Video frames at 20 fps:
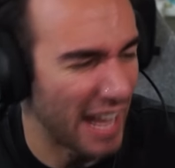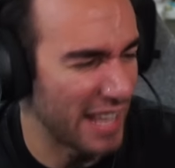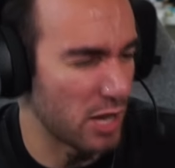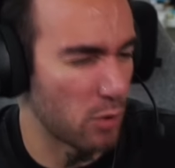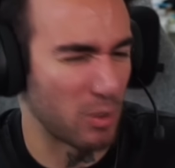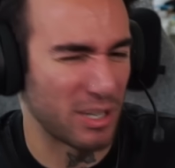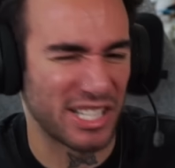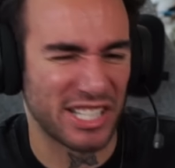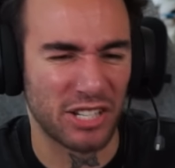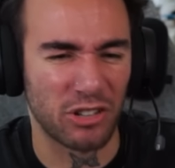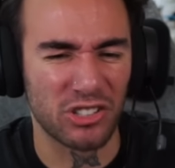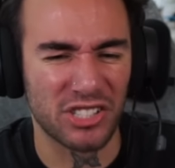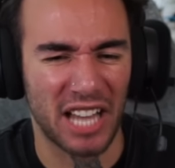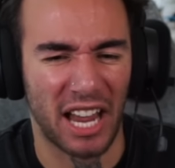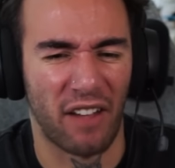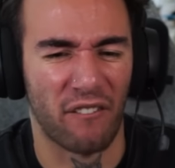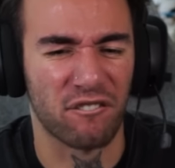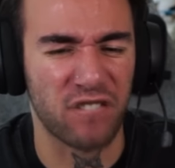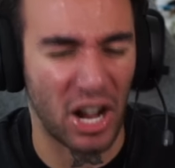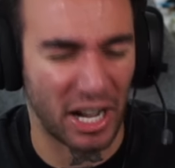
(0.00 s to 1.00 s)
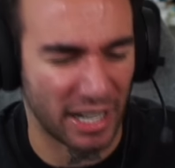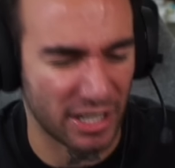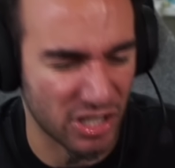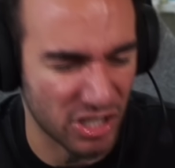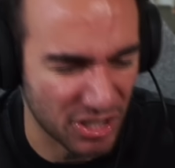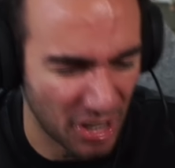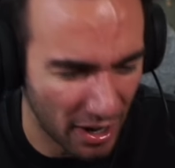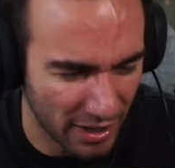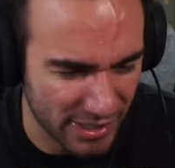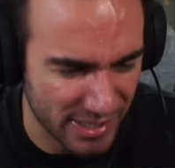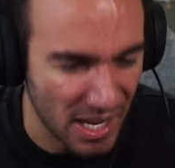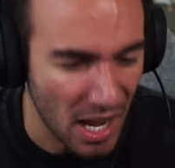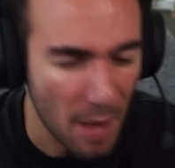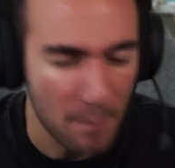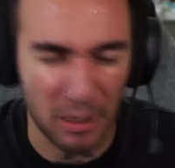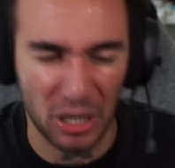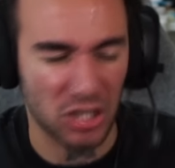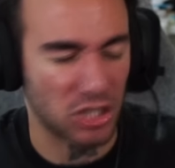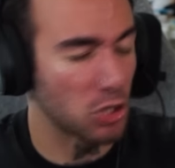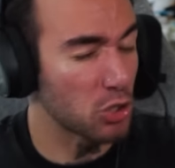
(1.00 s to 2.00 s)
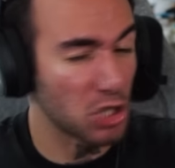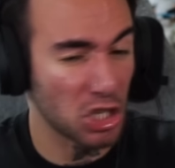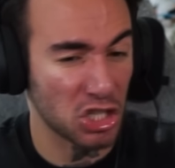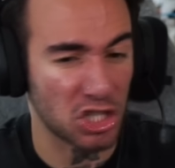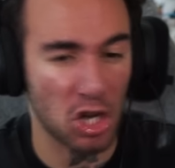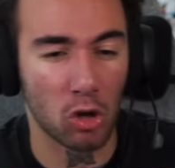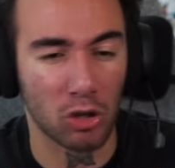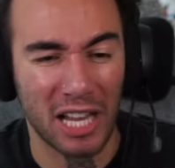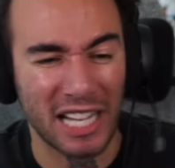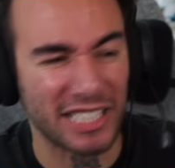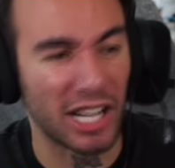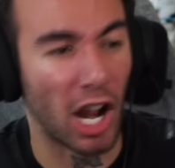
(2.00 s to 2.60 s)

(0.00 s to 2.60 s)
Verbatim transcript: And you would still say it fucking sucks because you just don't like